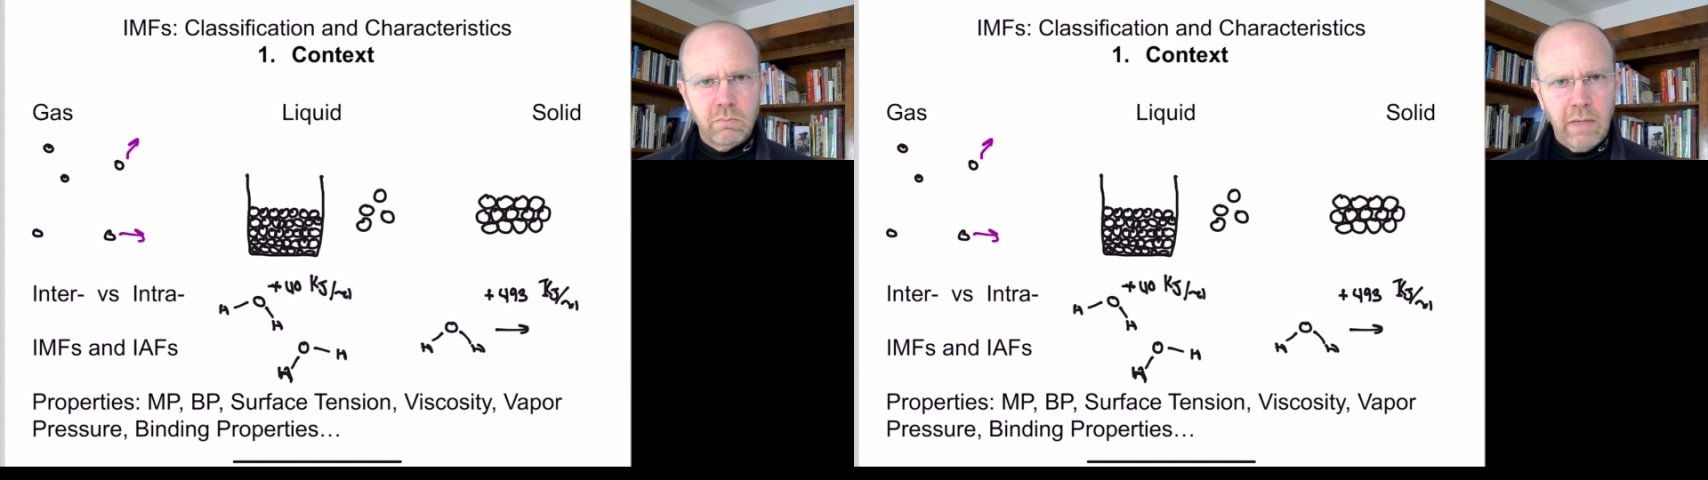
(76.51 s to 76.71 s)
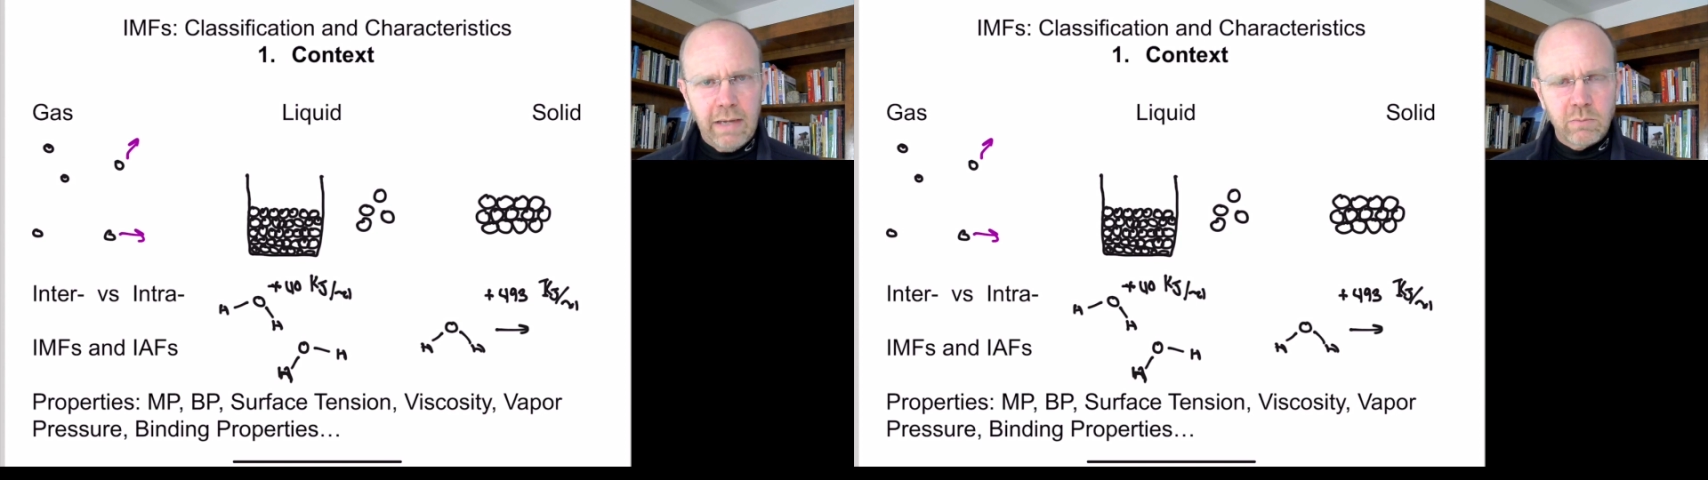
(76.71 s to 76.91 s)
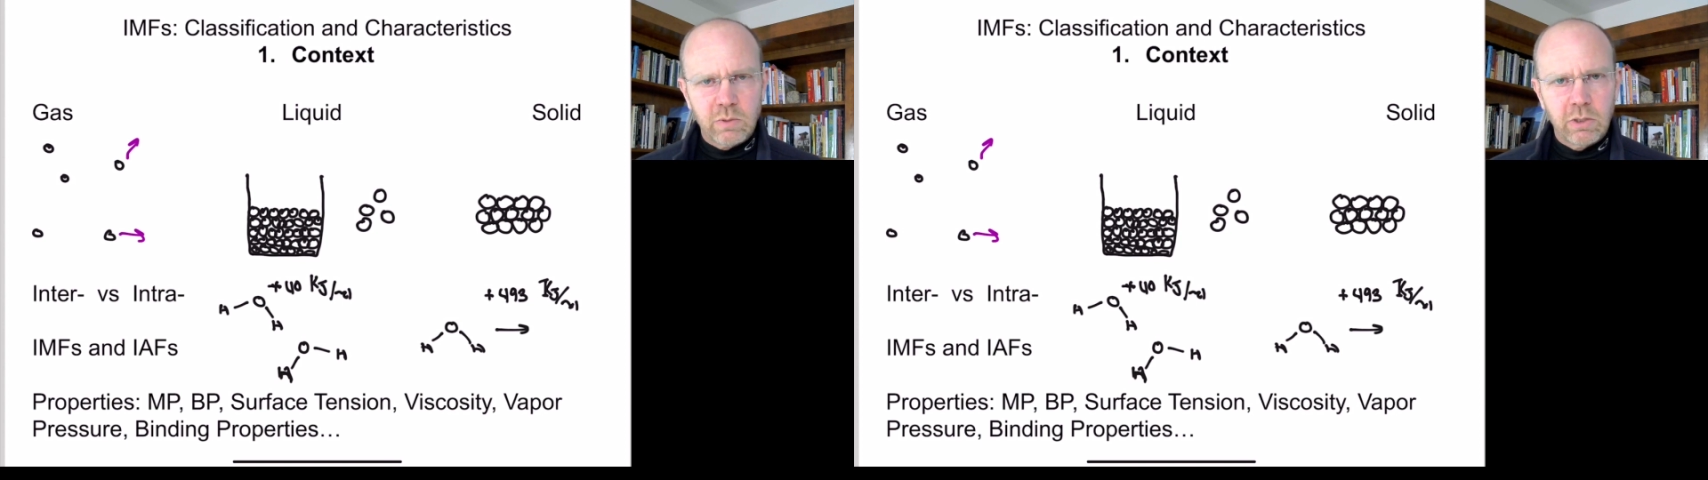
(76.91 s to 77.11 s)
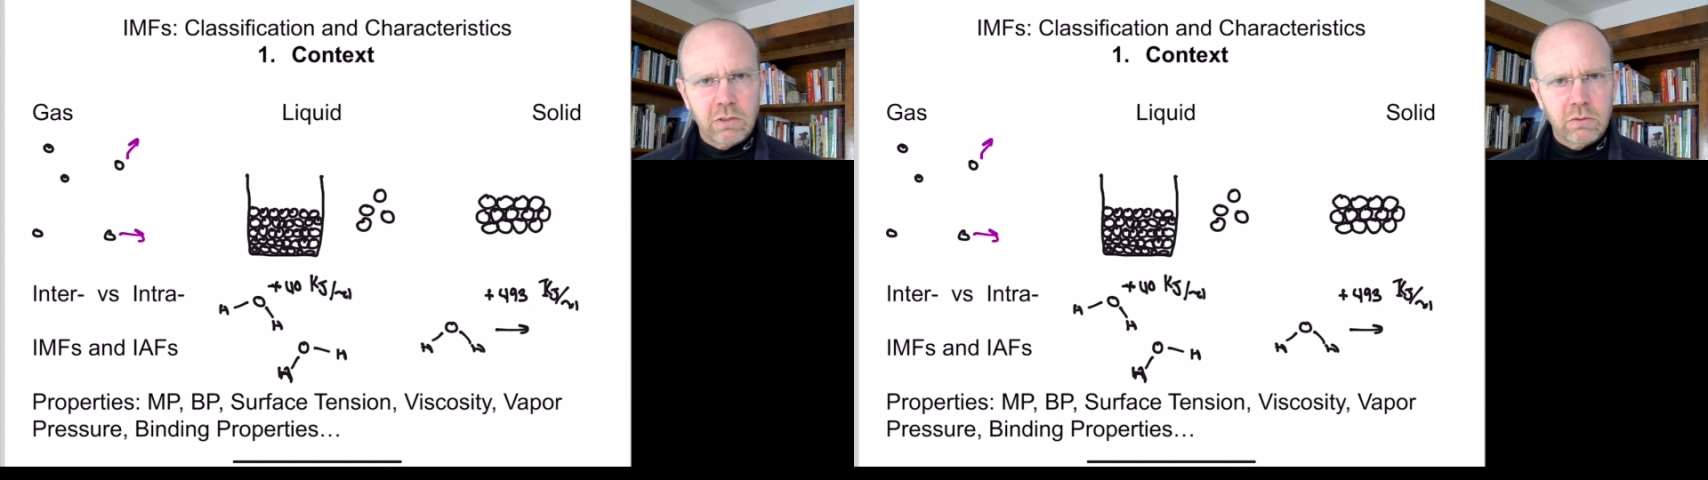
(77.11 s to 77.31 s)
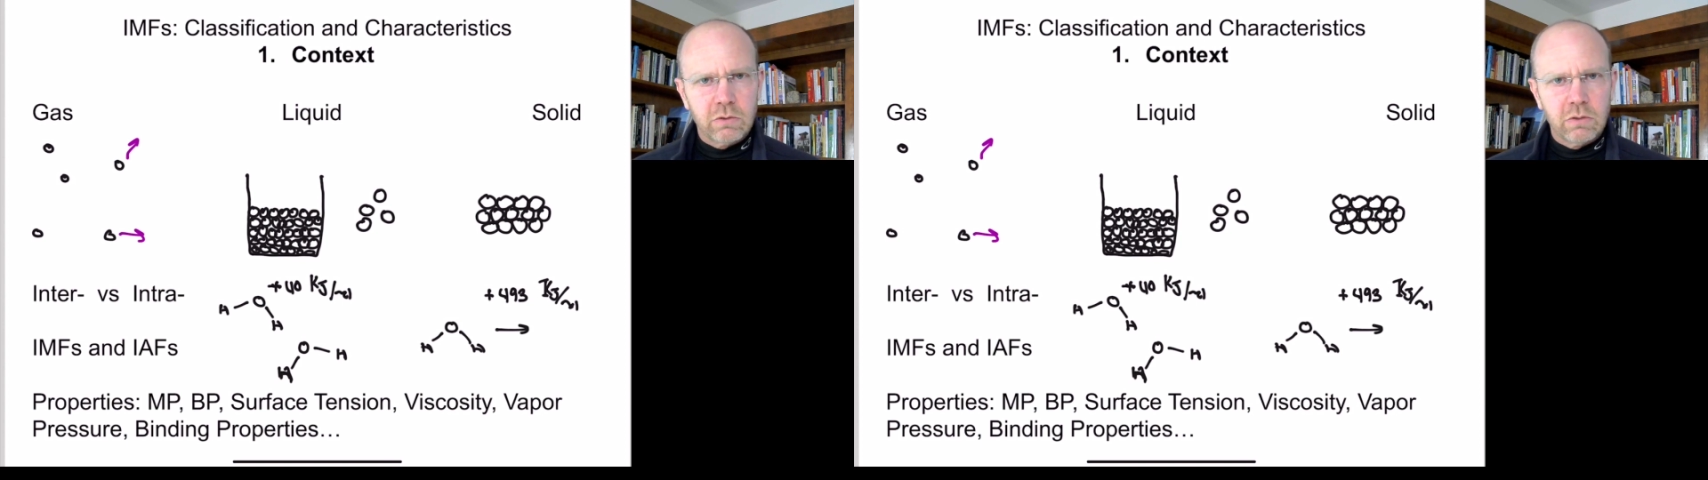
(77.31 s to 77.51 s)
atoms or
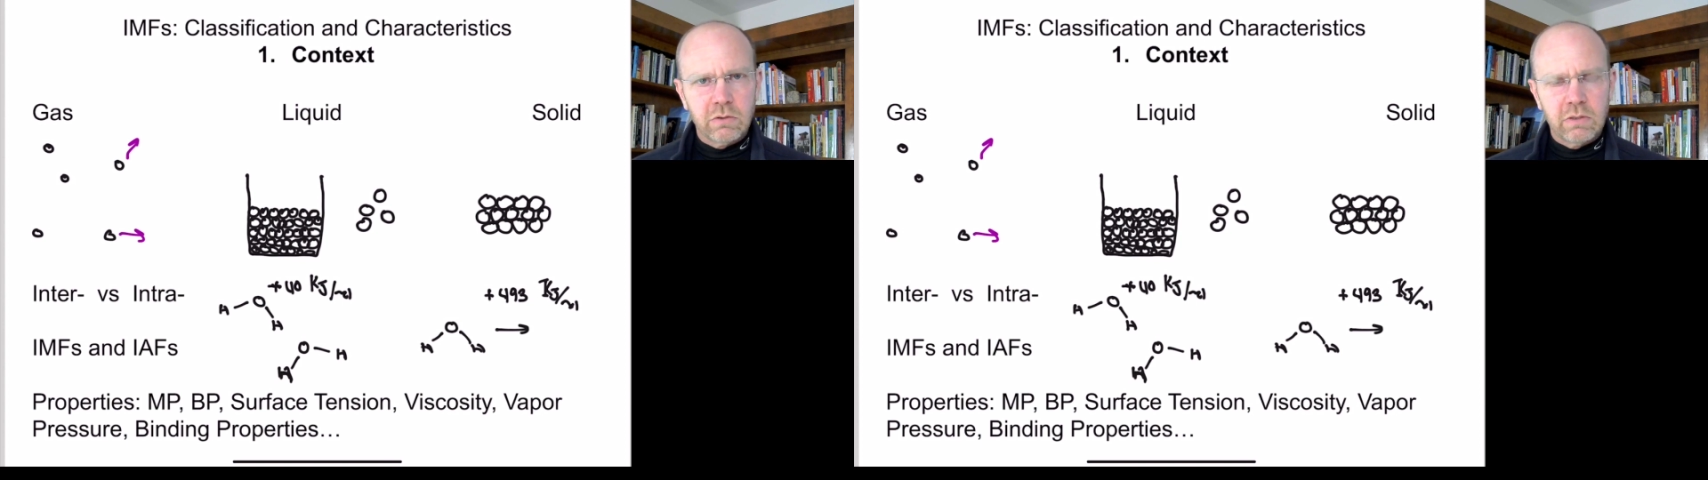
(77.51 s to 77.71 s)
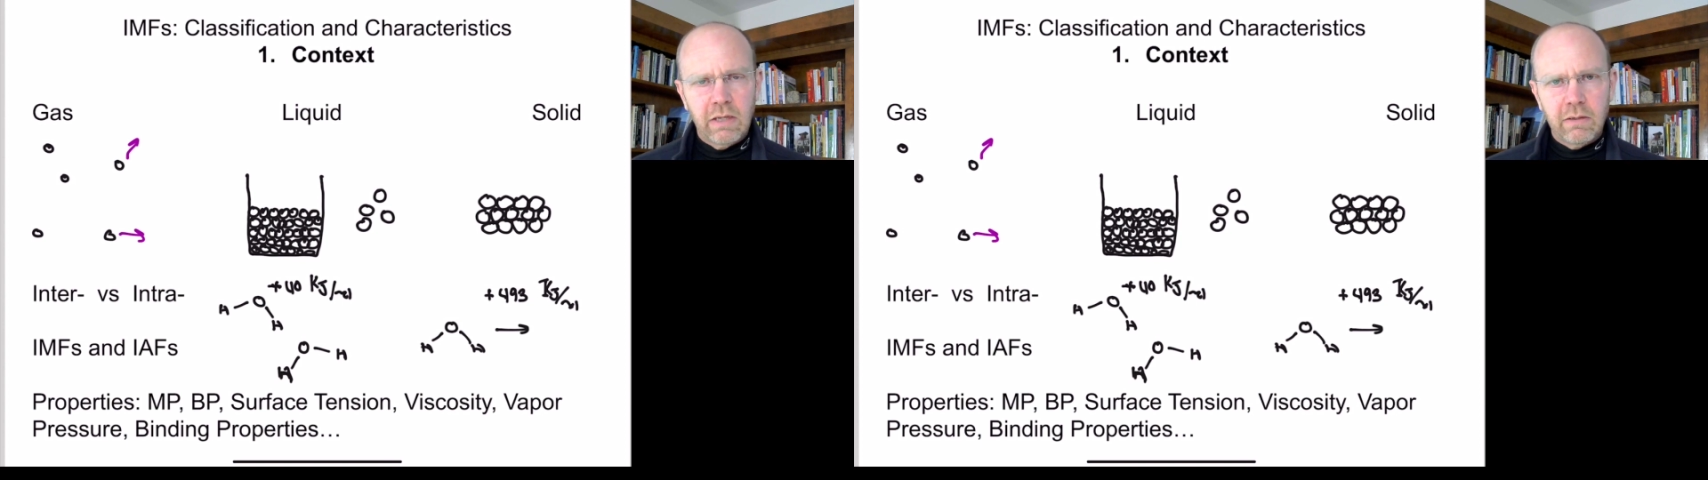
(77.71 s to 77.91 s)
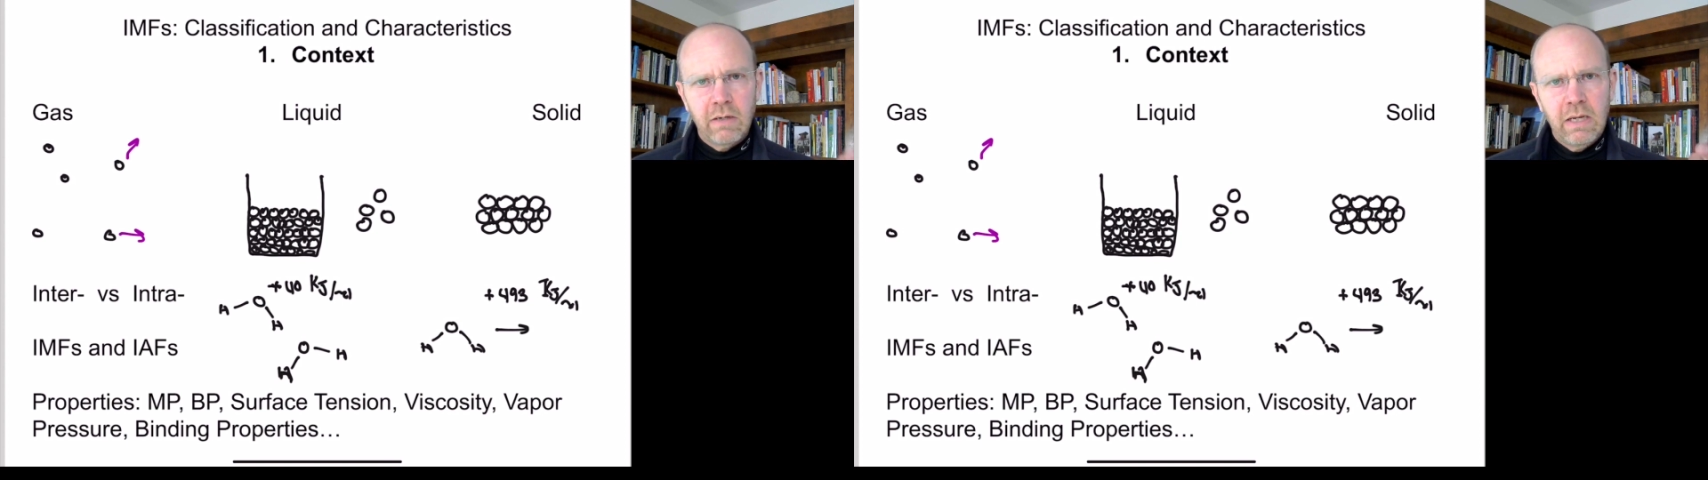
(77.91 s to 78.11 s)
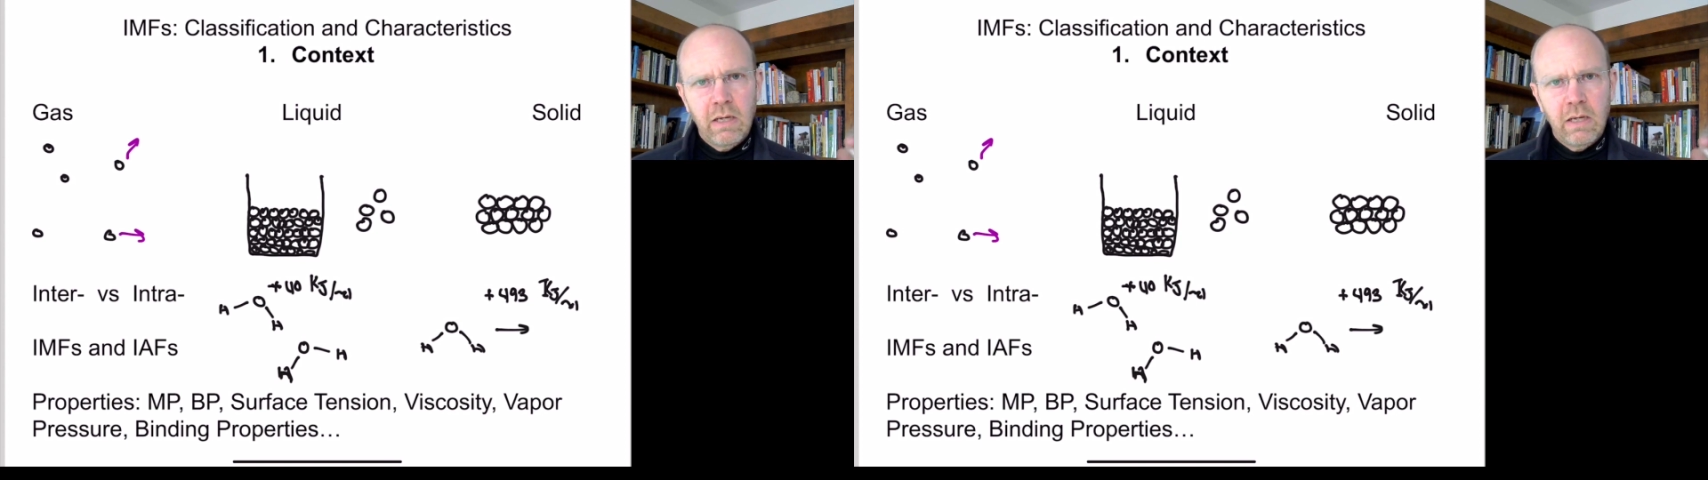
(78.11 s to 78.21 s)
molecules closer together.